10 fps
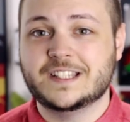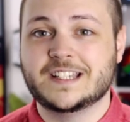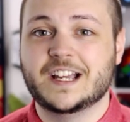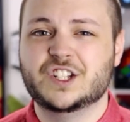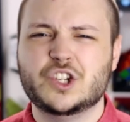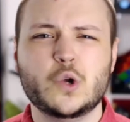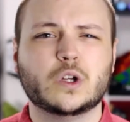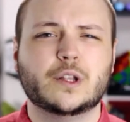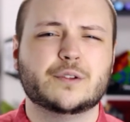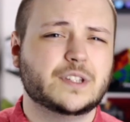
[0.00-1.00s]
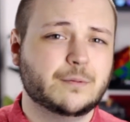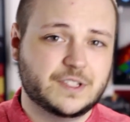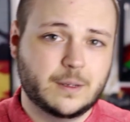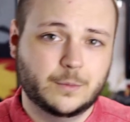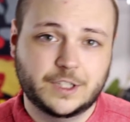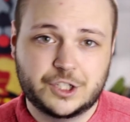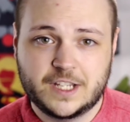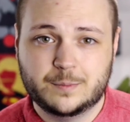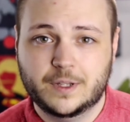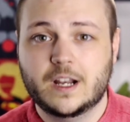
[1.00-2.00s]
design too closely resembled the
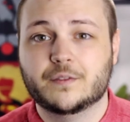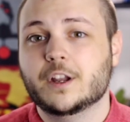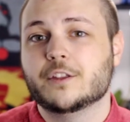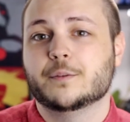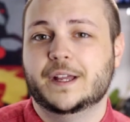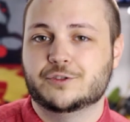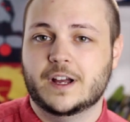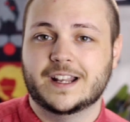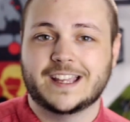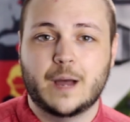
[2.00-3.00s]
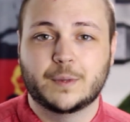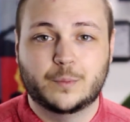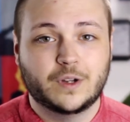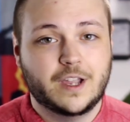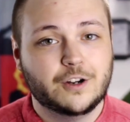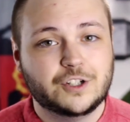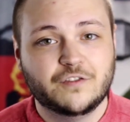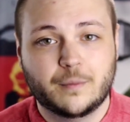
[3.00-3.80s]
chest plate of another patriotic comic book character